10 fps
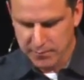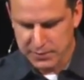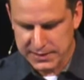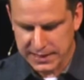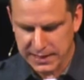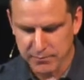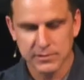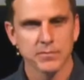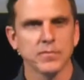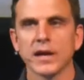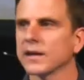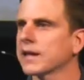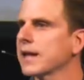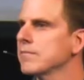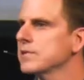became to,
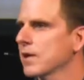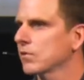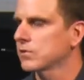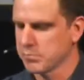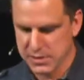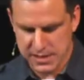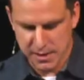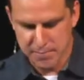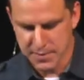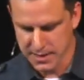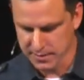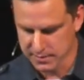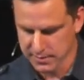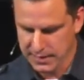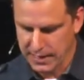came down to be a man.
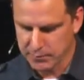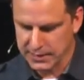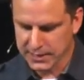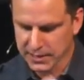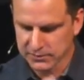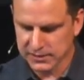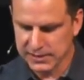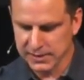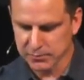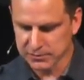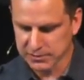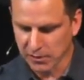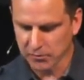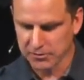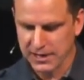And because he himself